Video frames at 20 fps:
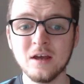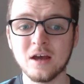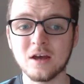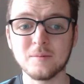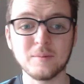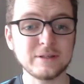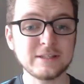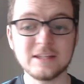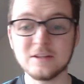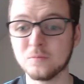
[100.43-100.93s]

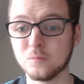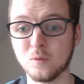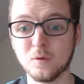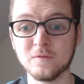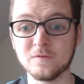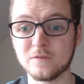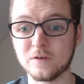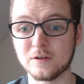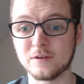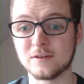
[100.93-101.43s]
I didn't
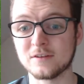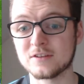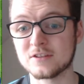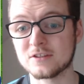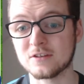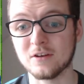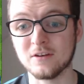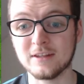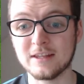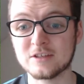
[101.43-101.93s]
want Verna to
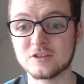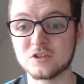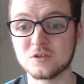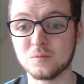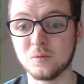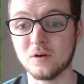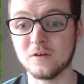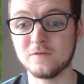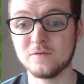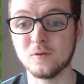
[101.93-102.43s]
start, that's just
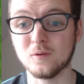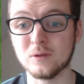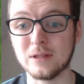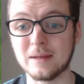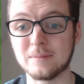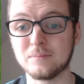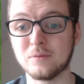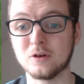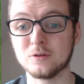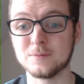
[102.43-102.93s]
what I thought
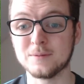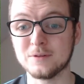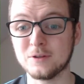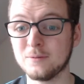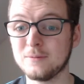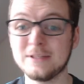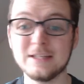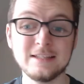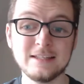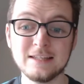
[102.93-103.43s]
Lampard would do,
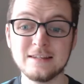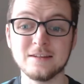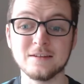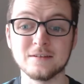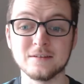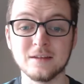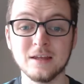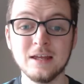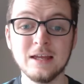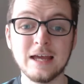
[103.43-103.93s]
and he didn't.